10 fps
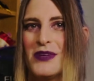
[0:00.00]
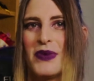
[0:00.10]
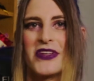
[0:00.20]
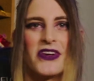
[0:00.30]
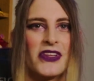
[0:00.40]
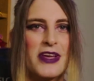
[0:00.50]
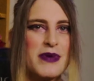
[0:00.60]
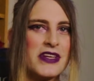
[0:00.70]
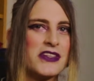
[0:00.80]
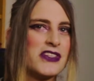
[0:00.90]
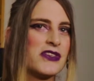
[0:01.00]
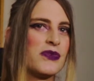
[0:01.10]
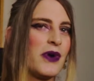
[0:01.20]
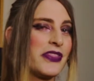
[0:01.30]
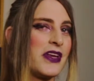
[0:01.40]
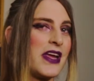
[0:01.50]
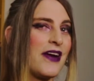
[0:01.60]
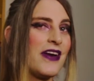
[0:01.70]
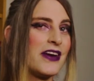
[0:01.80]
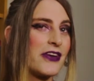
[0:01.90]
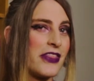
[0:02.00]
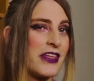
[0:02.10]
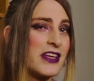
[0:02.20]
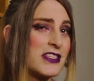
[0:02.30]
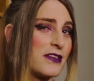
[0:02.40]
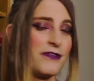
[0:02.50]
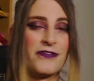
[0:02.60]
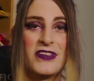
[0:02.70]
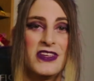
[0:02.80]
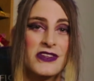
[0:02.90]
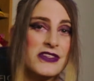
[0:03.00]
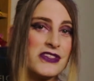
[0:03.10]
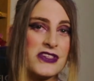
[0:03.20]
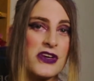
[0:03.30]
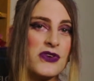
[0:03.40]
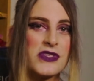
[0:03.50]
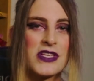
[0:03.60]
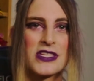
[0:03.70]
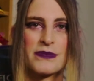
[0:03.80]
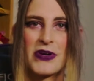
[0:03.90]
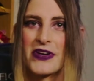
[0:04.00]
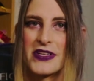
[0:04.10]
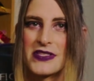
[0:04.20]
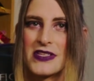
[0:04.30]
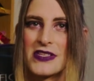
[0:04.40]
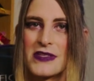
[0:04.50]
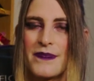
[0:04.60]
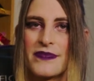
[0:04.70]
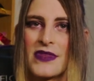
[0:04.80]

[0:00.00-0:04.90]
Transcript: but you're limited to what the narrator thinks, feels, knows, and experiences.